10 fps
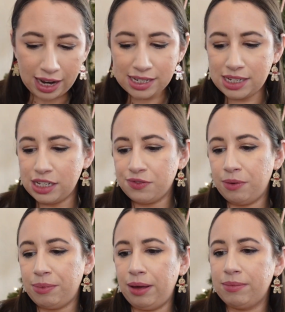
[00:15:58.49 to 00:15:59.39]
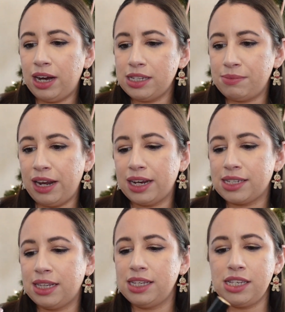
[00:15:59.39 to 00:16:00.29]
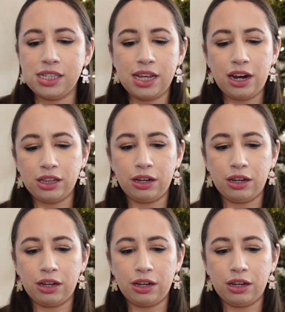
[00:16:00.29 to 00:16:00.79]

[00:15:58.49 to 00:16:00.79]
Next is from M Cosmetics, and this is their